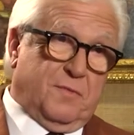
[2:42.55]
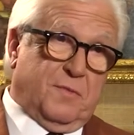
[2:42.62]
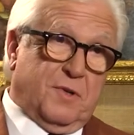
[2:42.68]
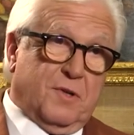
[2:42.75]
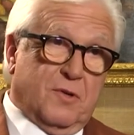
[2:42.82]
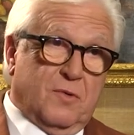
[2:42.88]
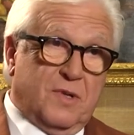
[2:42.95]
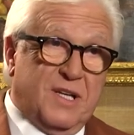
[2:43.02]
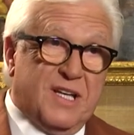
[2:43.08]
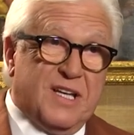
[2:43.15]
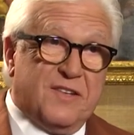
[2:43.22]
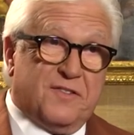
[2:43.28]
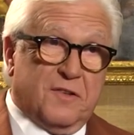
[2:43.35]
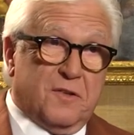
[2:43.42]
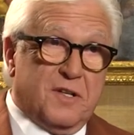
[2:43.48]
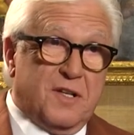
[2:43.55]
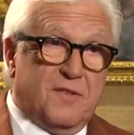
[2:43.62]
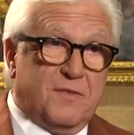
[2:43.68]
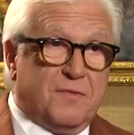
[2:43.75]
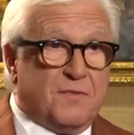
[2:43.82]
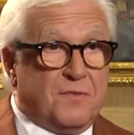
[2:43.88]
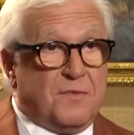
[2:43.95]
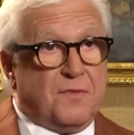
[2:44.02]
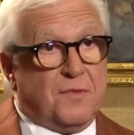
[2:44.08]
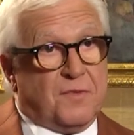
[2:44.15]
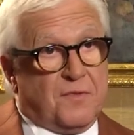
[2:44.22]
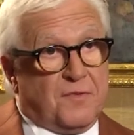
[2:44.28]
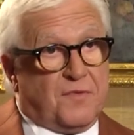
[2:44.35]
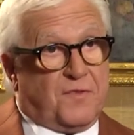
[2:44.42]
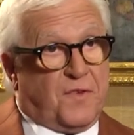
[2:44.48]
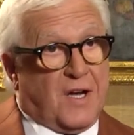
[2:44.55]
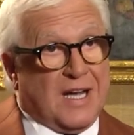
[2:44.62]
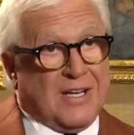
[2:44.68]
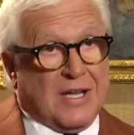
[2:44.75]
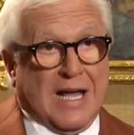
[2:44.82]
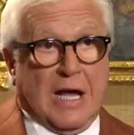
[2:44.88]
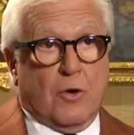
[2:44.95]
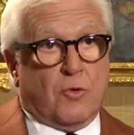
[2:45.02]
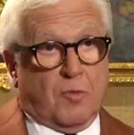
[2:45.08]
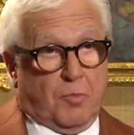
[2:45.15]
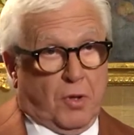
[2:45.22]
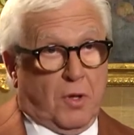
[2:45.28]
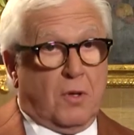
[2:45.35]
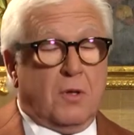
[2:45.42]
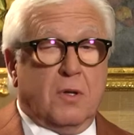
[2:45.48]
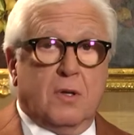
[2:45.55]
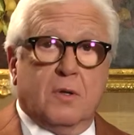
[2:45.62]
you know, easily find outable,